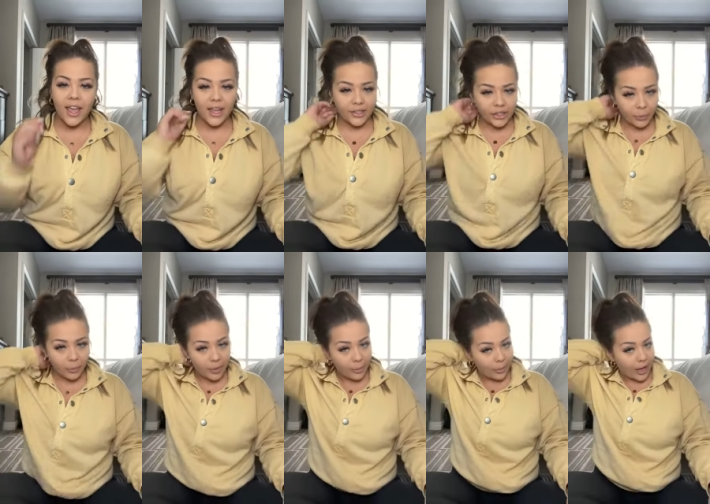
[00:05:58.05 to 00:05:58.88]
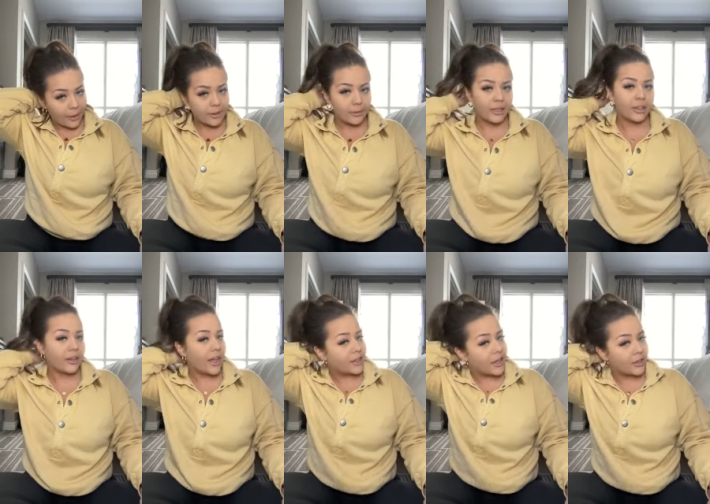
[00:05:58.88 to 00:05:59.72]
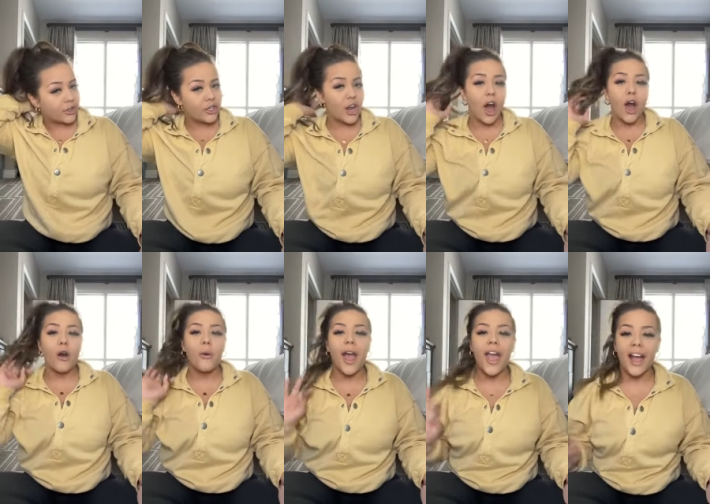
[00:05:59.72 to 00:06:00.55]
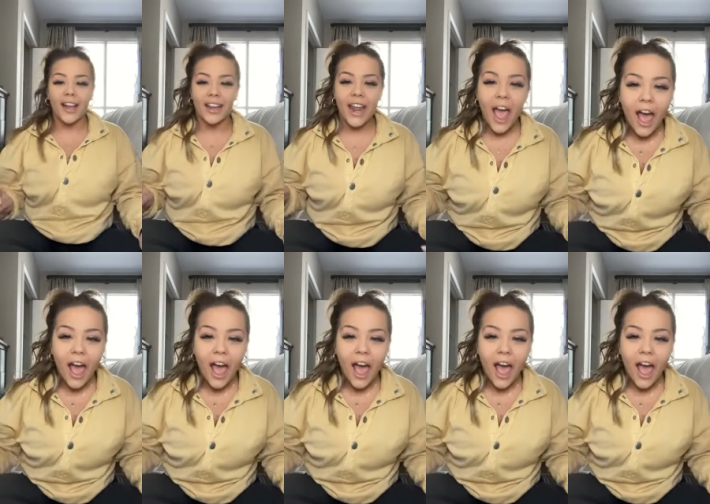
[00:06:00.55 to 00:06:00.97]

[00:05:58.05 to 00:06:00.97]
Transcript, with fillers: and so when people come to me and they're like there's no way i could